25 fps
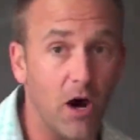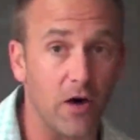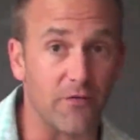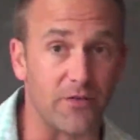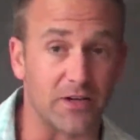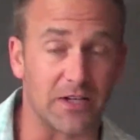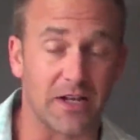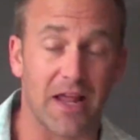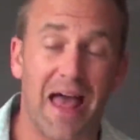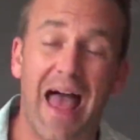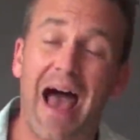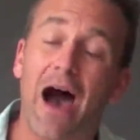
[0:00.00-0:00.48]

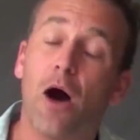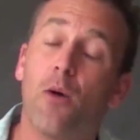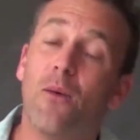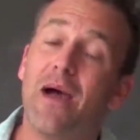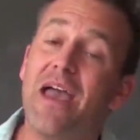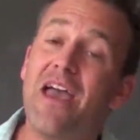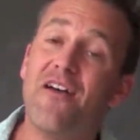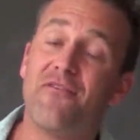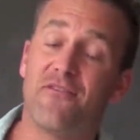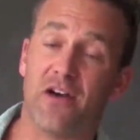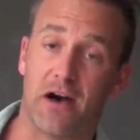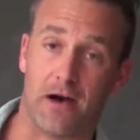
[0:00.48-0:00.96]
of it.
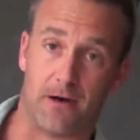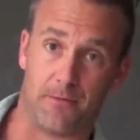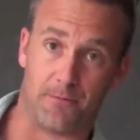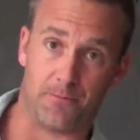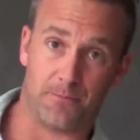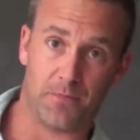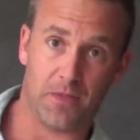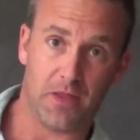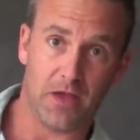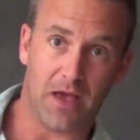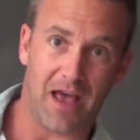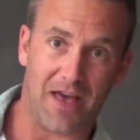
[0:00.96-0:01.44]

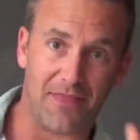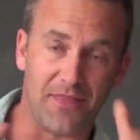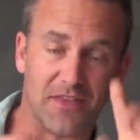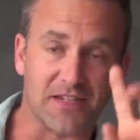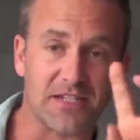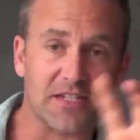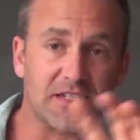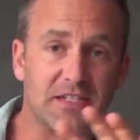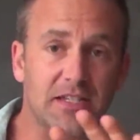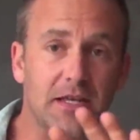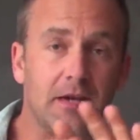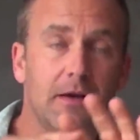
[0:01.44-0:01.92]
However, and
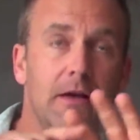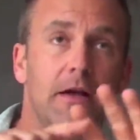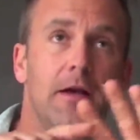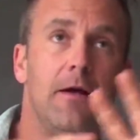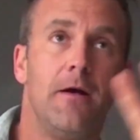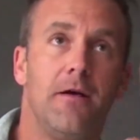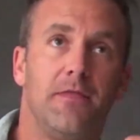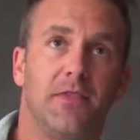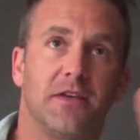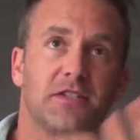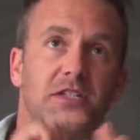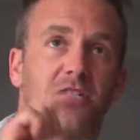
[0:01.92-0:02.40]
this is,
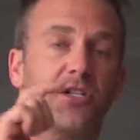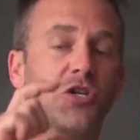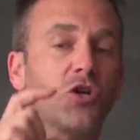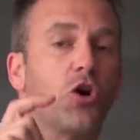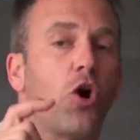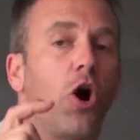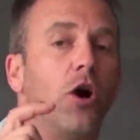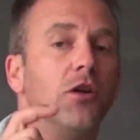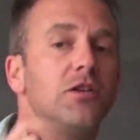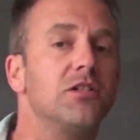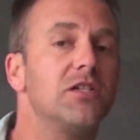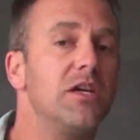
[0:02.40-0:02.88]
the, this is a
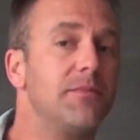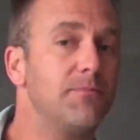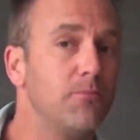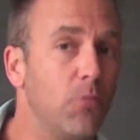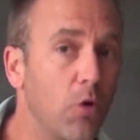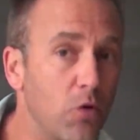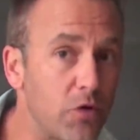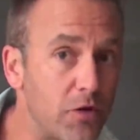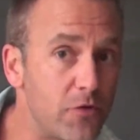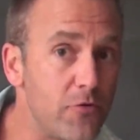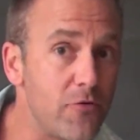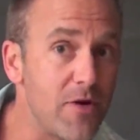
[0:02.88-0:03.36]
concept
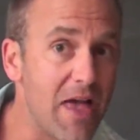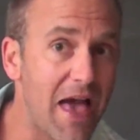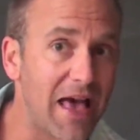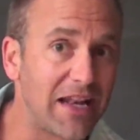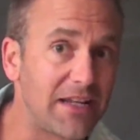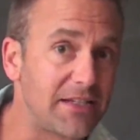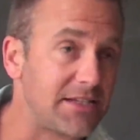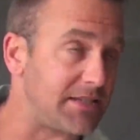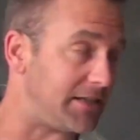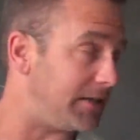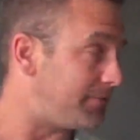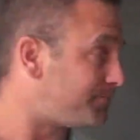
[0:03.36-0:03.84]
more than
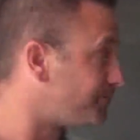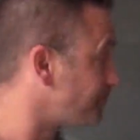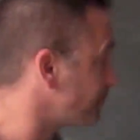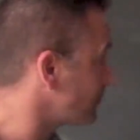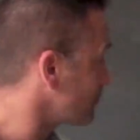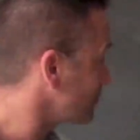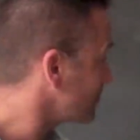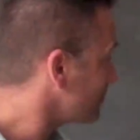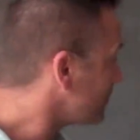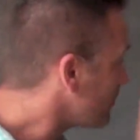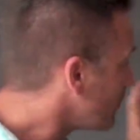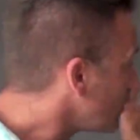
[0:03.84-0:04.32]
reality,
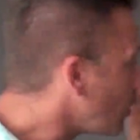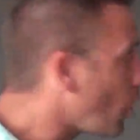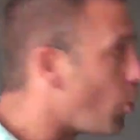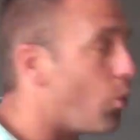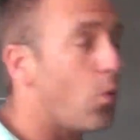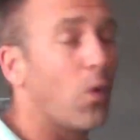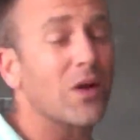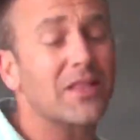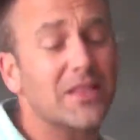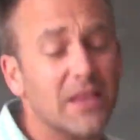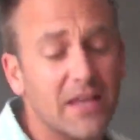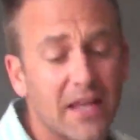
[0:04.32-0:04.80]

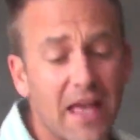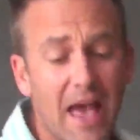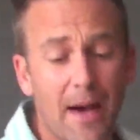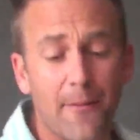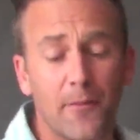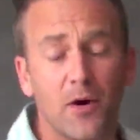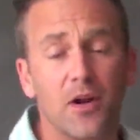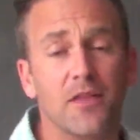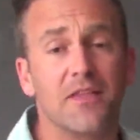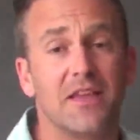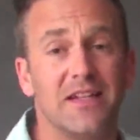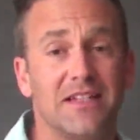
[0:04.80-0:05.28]
what the
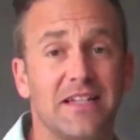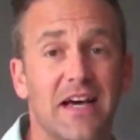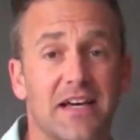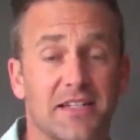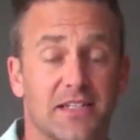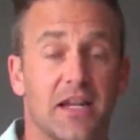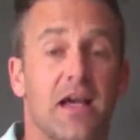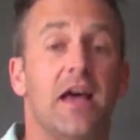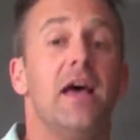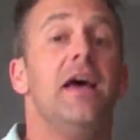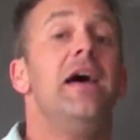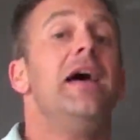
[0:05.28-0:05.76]
camera then
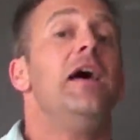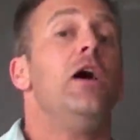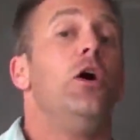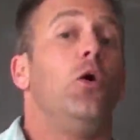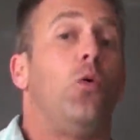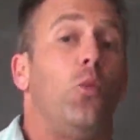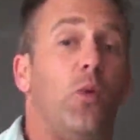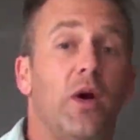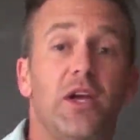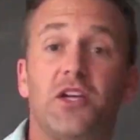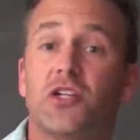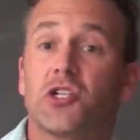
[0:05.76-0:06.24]
does,
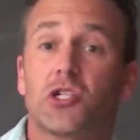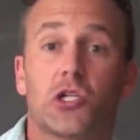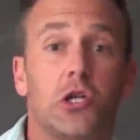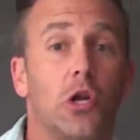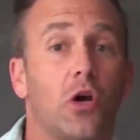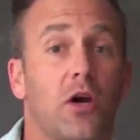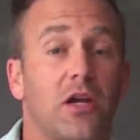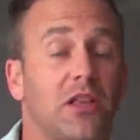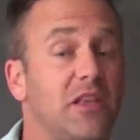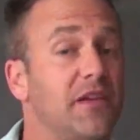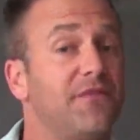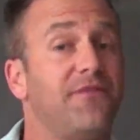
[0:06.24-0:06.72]
we just
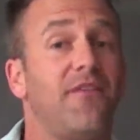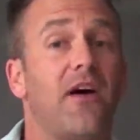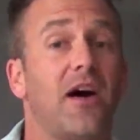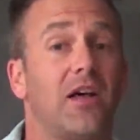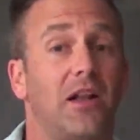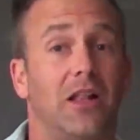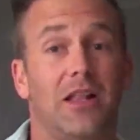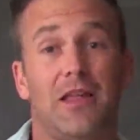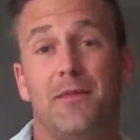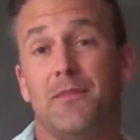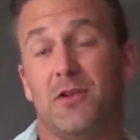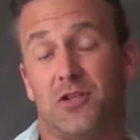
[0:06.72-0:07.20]
look at the
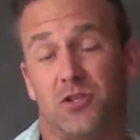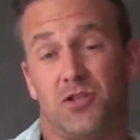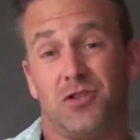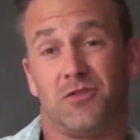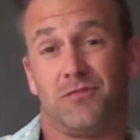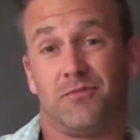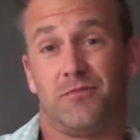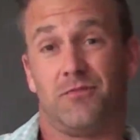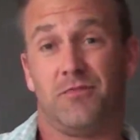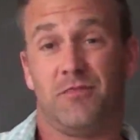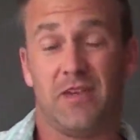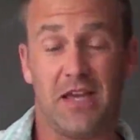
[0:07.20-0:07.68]
final image,
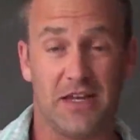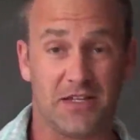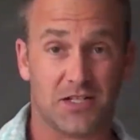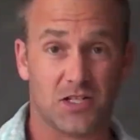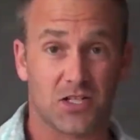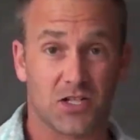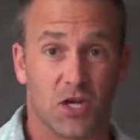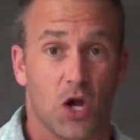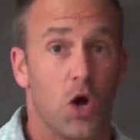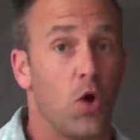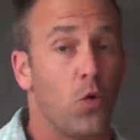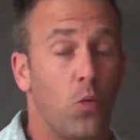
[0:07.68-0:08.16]

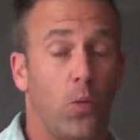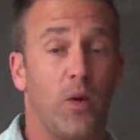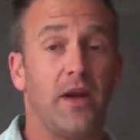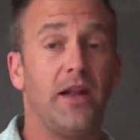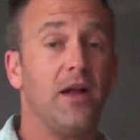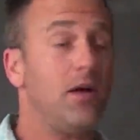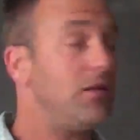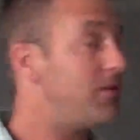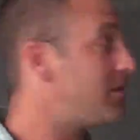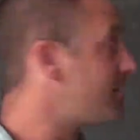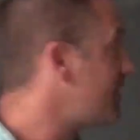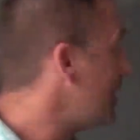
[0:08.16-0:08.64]
yes? We
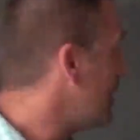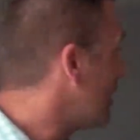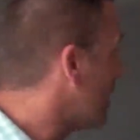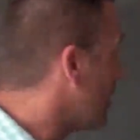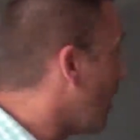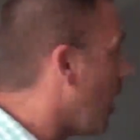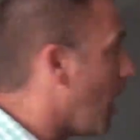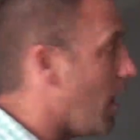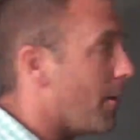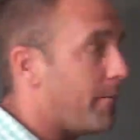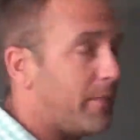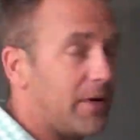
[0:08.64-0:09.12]
don't
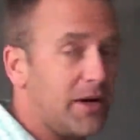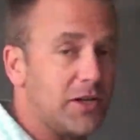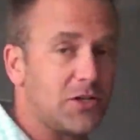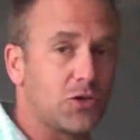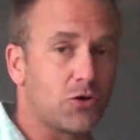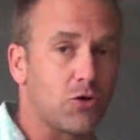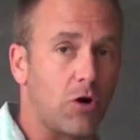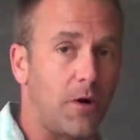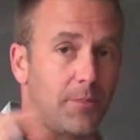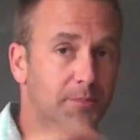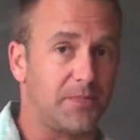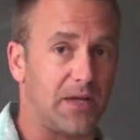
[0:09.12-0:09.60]
think, oh, but
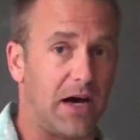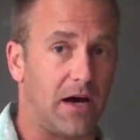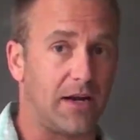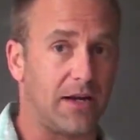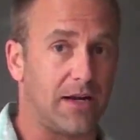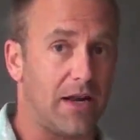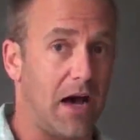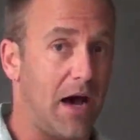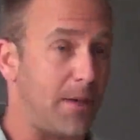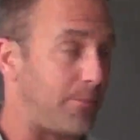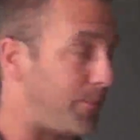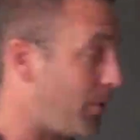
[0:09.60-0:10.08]
it's cropped down
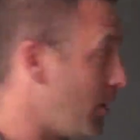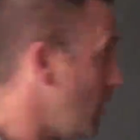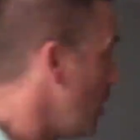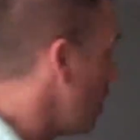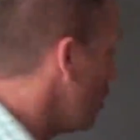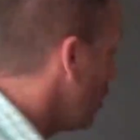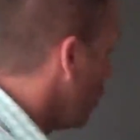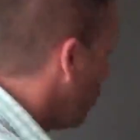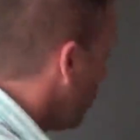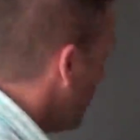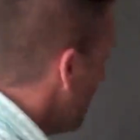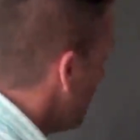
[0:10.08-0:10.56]
and
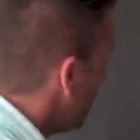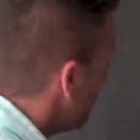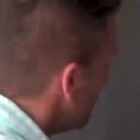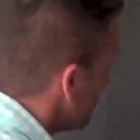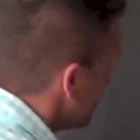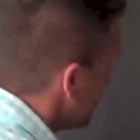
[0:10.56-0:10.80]
up. We